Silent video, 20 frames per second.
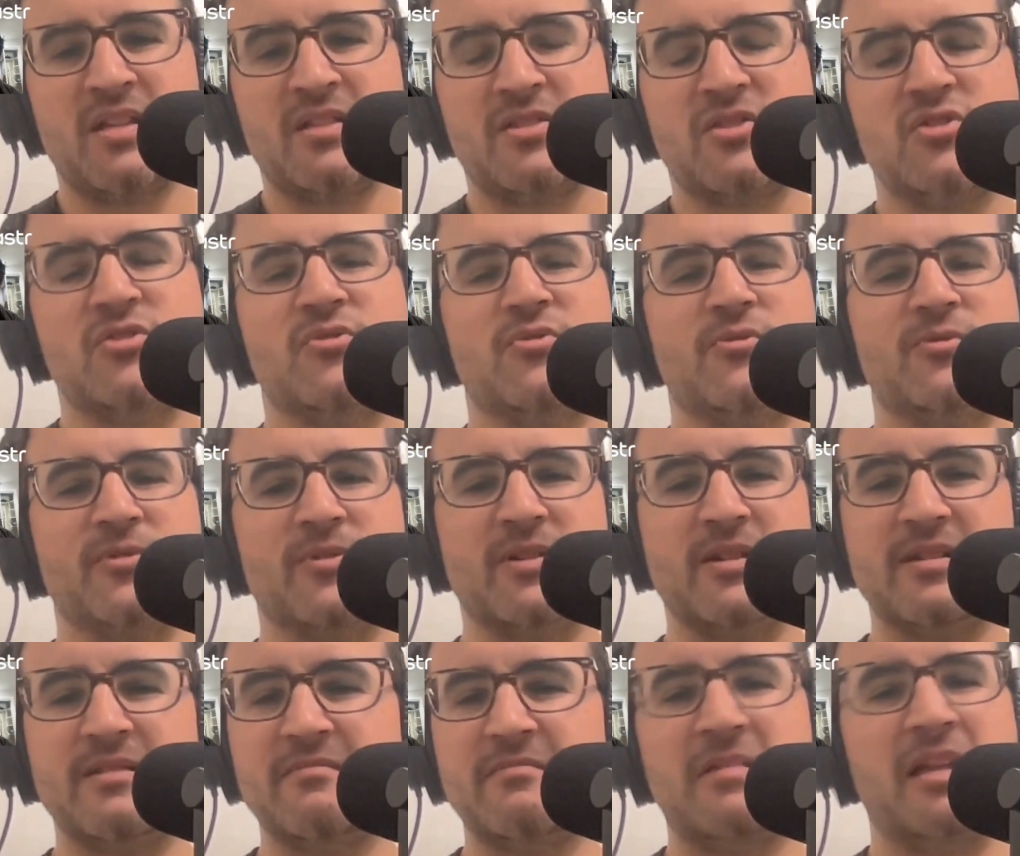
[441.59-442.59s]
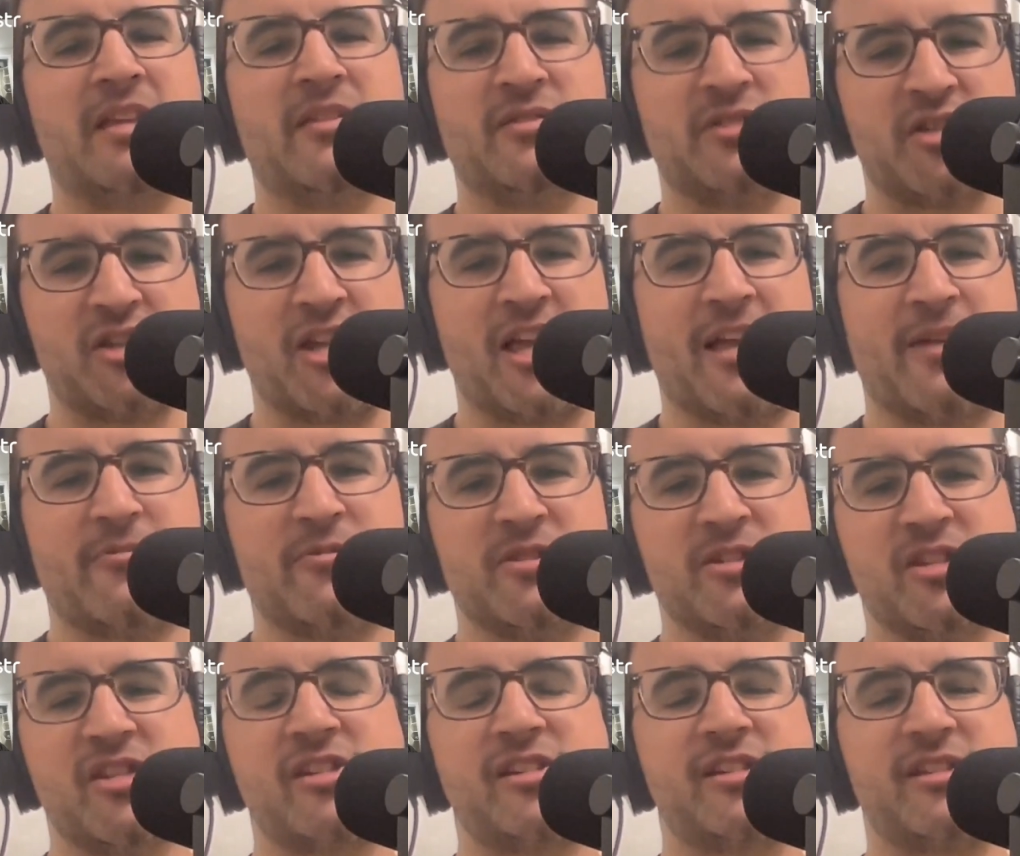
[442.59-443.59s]
to English
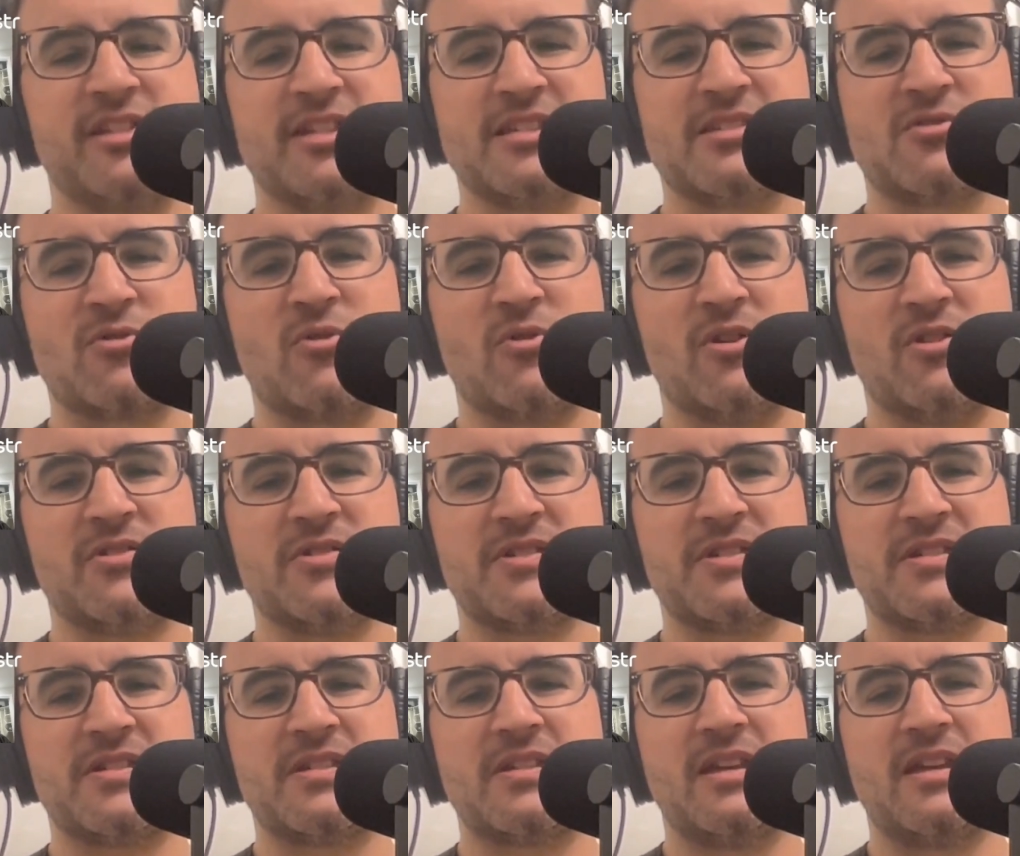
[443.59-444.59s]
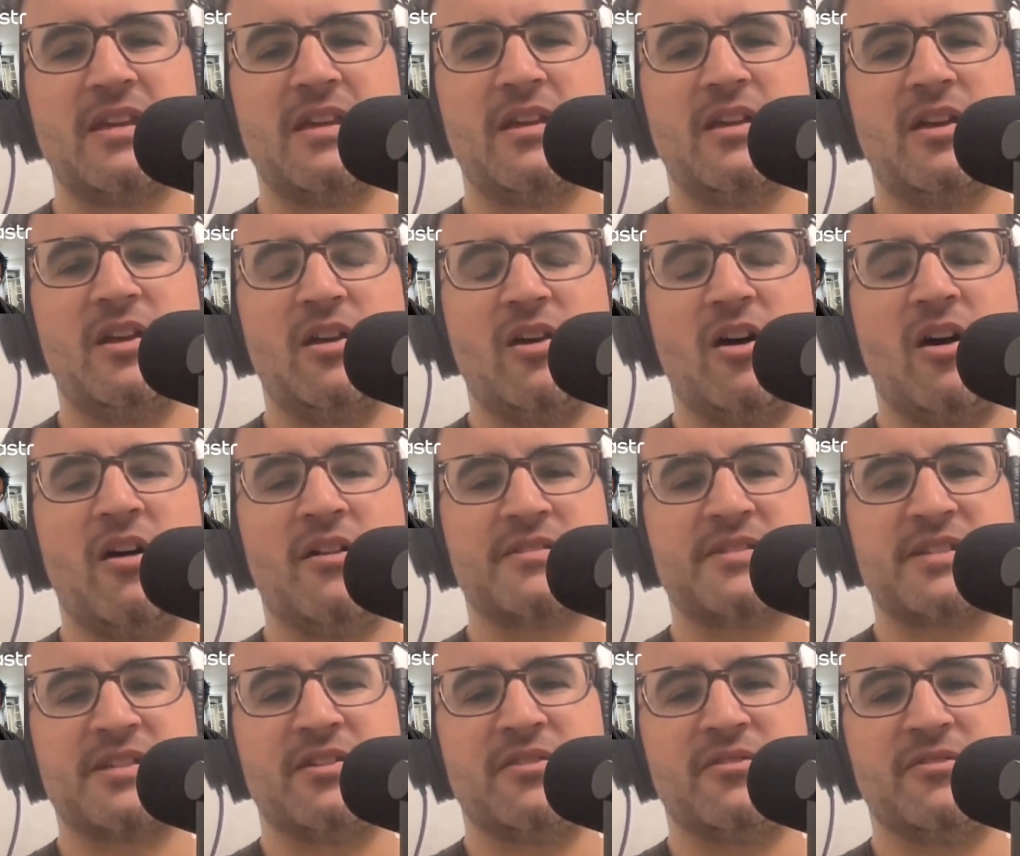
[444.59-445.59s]
language discourse
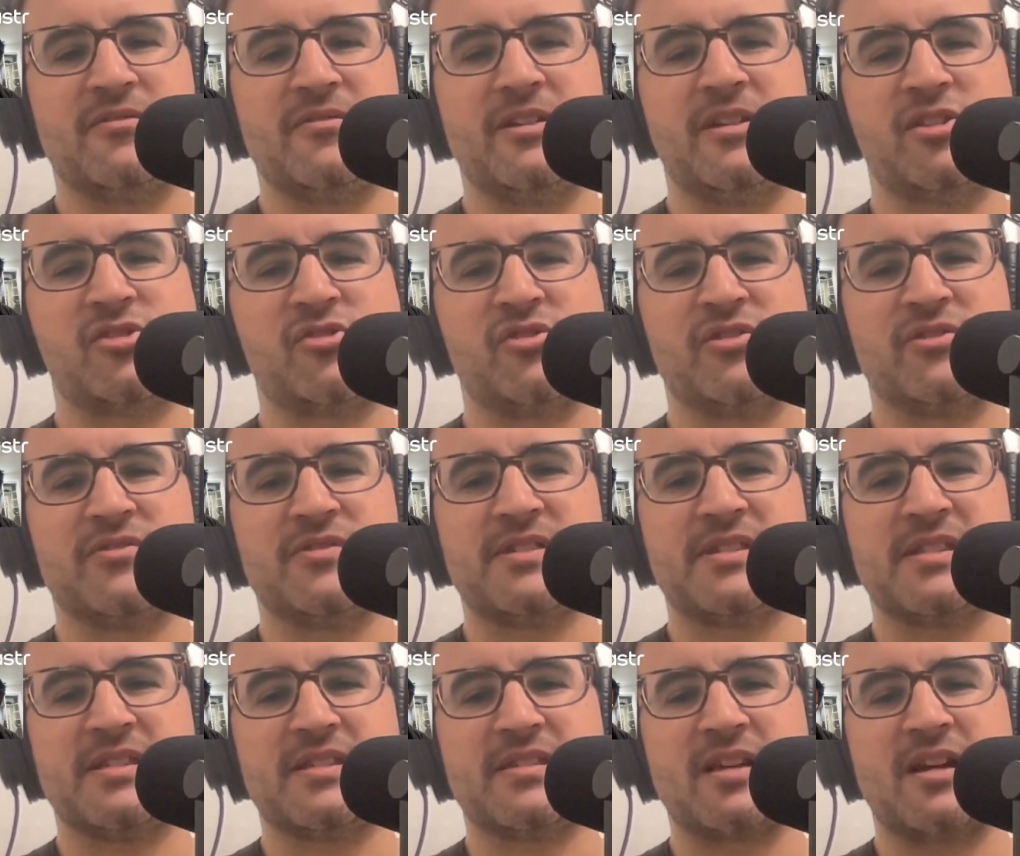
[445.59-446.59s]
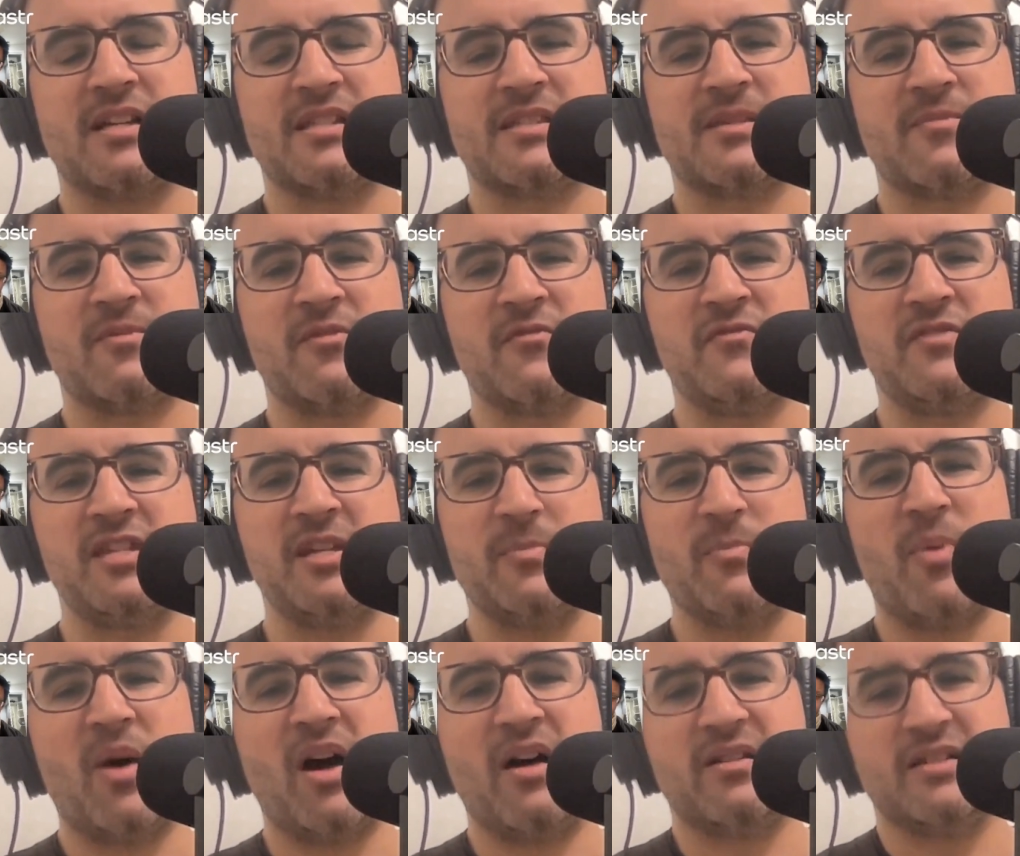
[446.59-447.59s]
also introduced this concept of
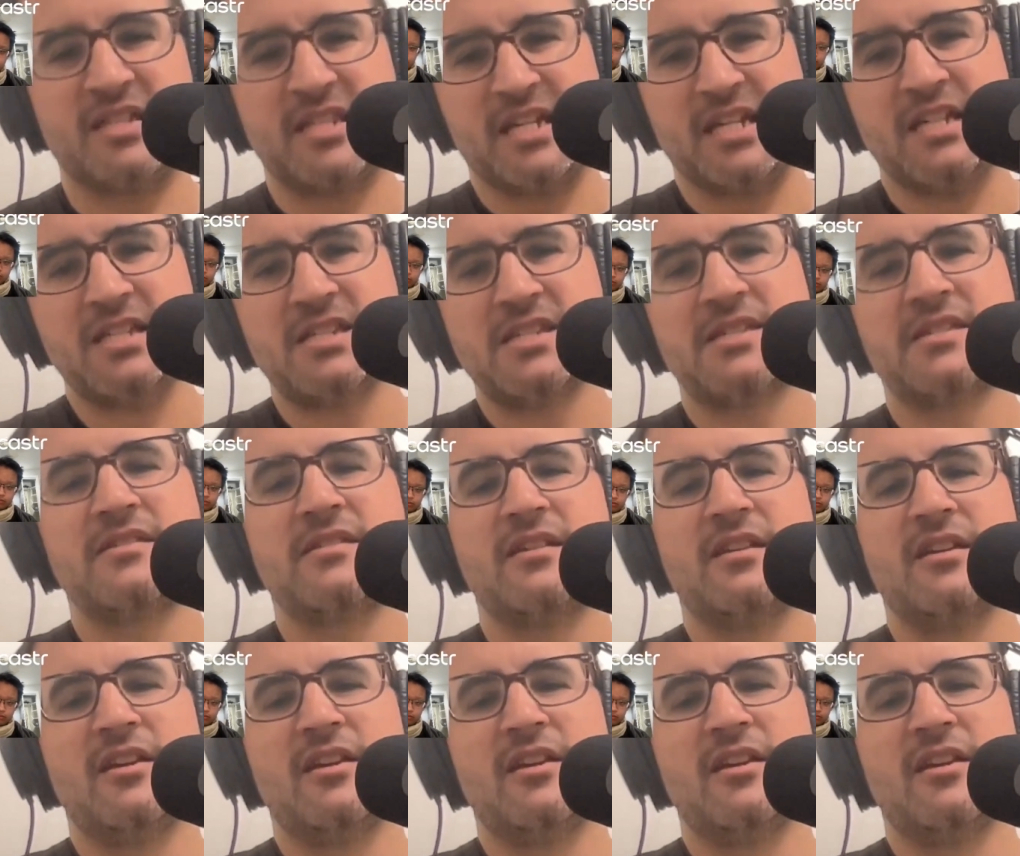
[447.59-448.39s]
deep politics,